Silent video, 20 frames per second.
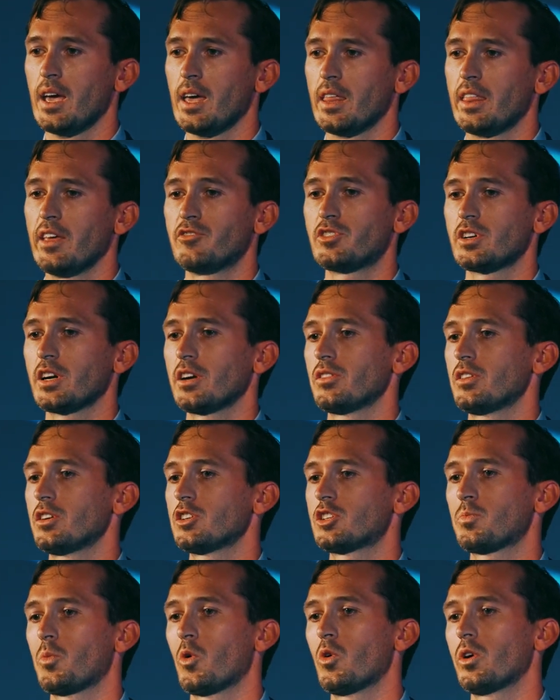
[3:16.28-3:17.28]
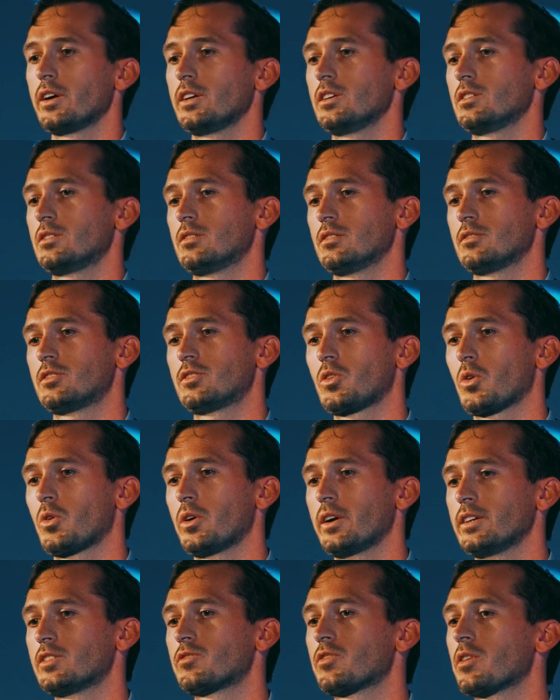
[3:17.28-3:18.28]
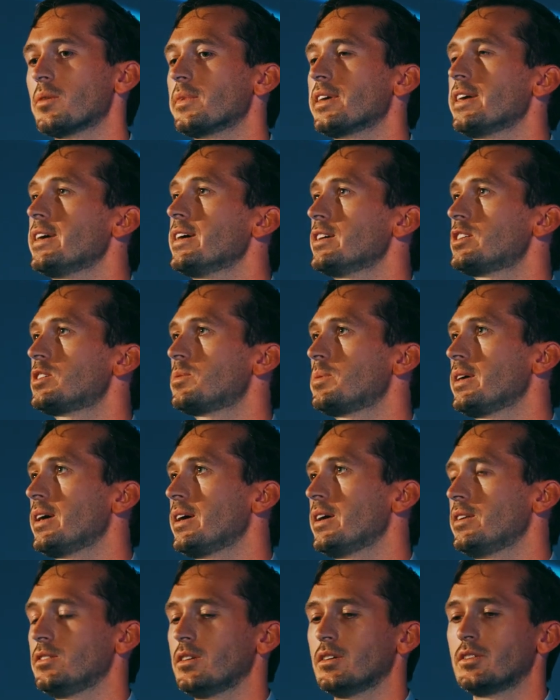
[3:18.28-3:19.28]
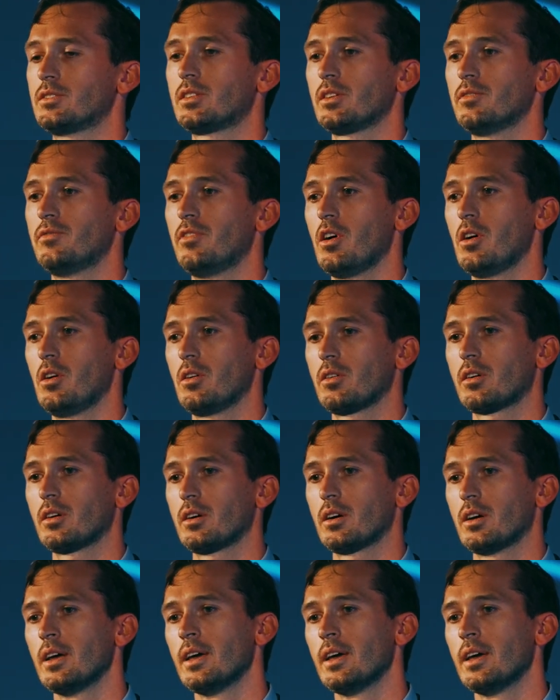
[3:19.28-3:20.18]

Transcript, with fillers: They've shared their stories, stories from E S P N to Vogue,